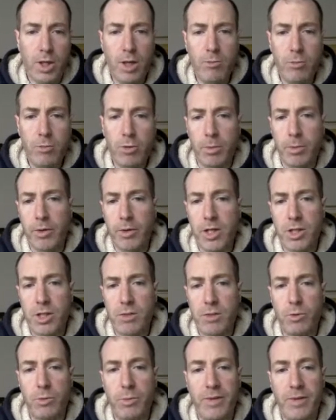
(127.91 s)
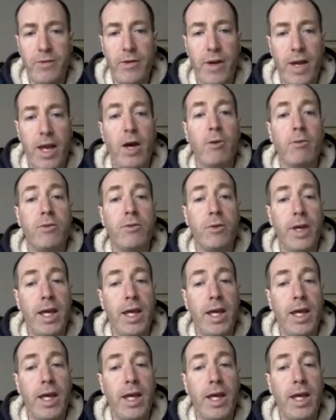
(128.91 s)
number operation would be very helpful